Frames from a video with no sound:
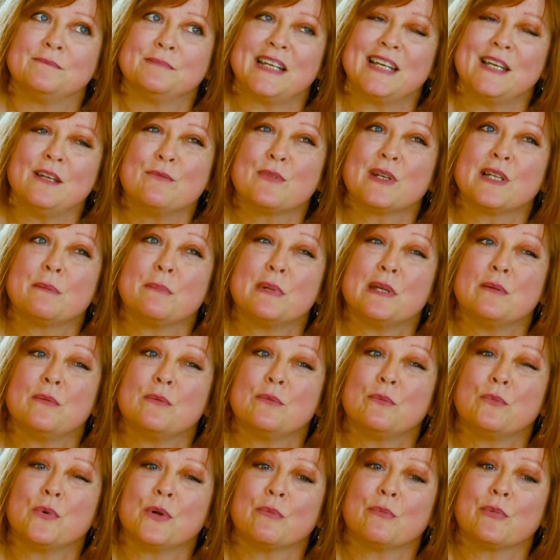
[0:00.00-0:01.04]
they didn't really be,
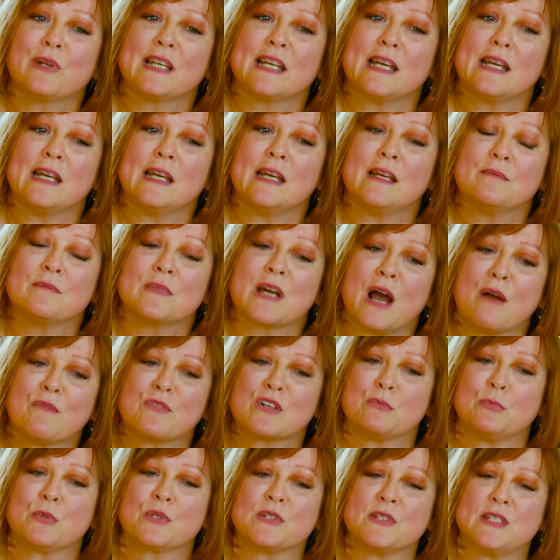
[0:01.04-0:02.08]
weren't really
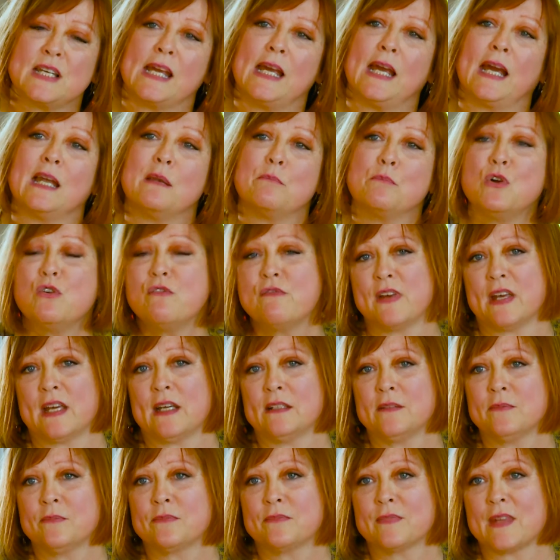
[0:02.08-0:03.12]
comfortable singing and
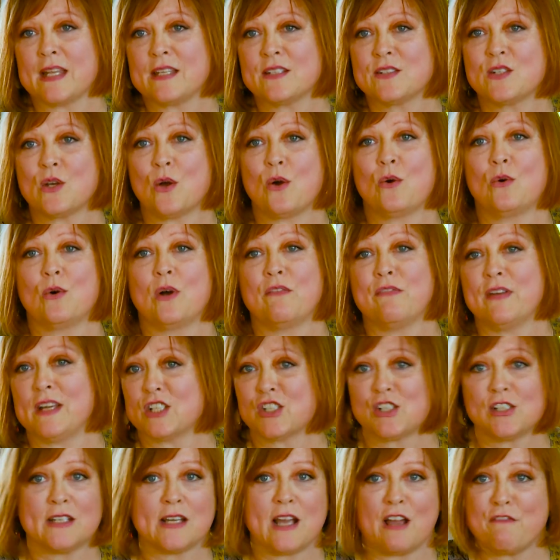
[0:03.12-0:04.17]
moving. So
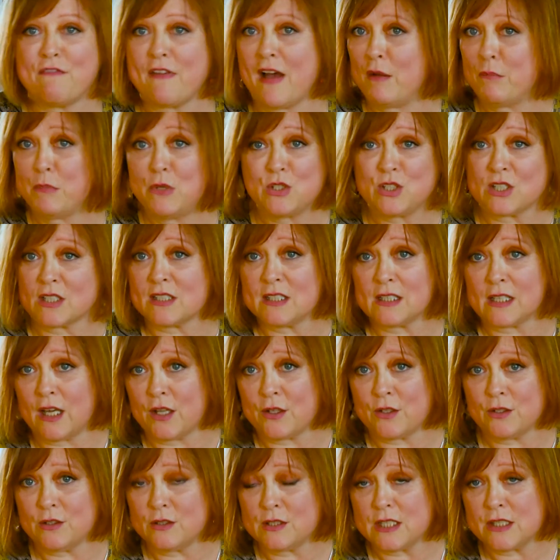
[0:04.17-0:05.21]
eventually I found music
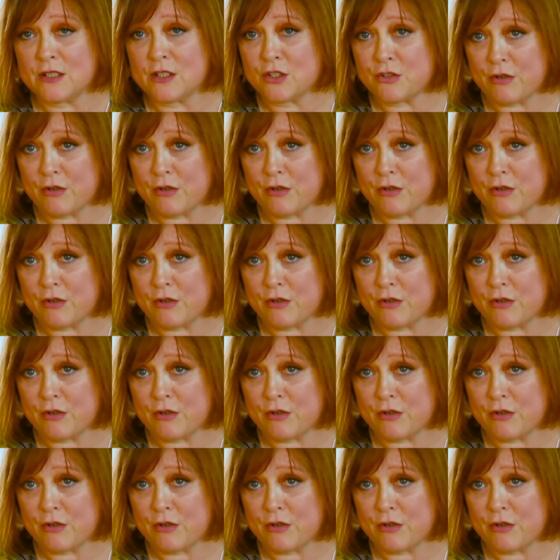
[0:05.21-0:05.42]
together, did